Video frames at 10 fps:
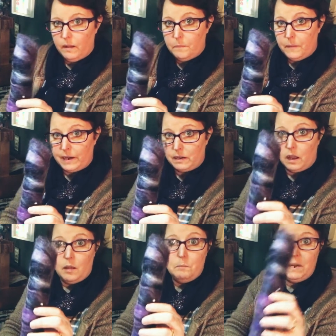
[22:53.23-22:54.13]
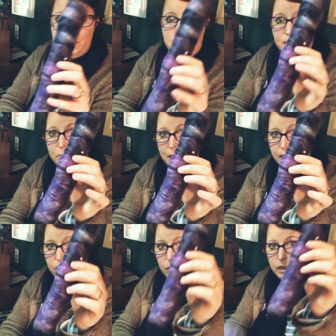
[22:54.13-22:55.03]
mag uh, midnight
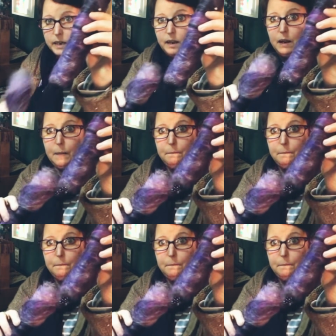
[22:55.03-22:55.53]
magnolia